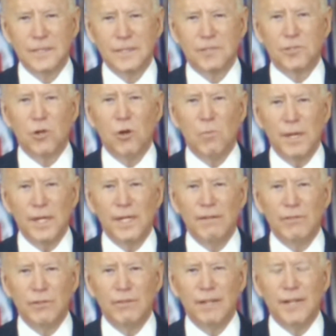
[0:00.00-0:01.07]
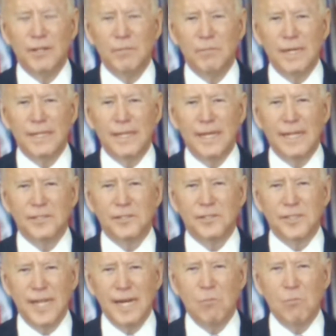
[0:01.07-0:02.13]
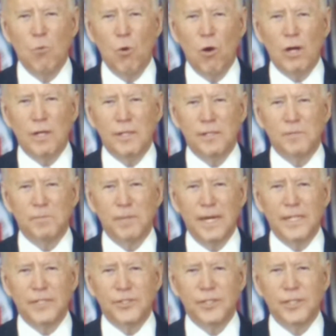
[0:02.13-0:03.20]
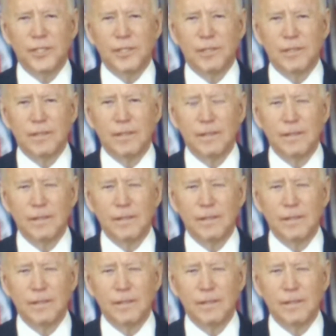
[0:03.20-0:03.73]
So many of you have had to make that same walk this past year.